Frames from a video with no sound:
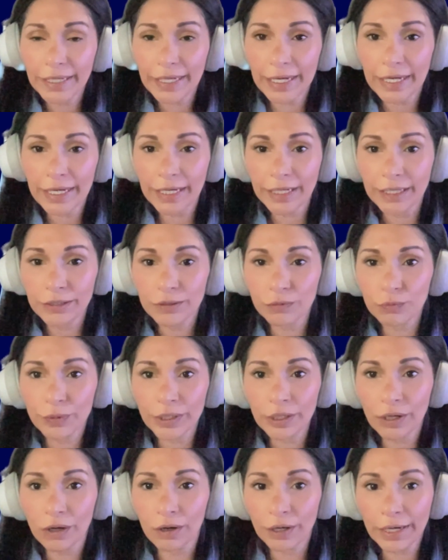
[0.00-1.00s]
And
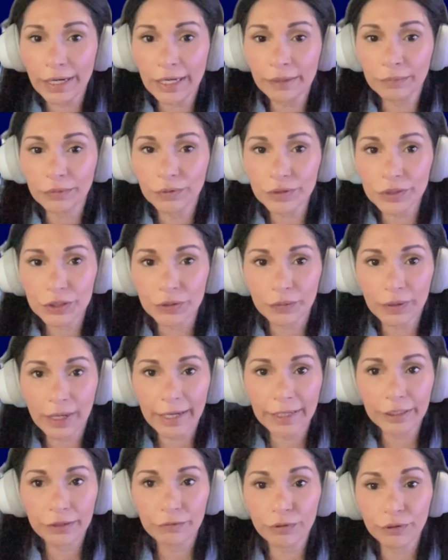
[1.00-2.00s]
we are able to
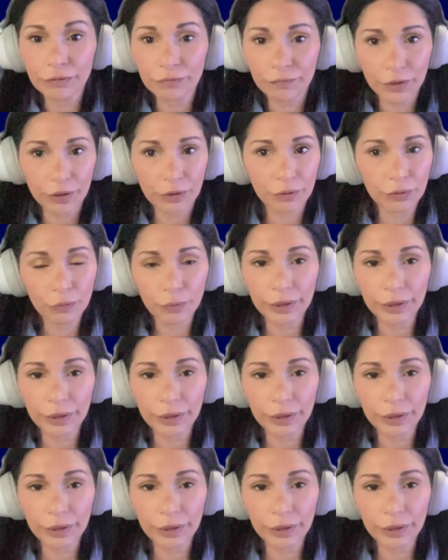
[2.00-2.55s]
kind of review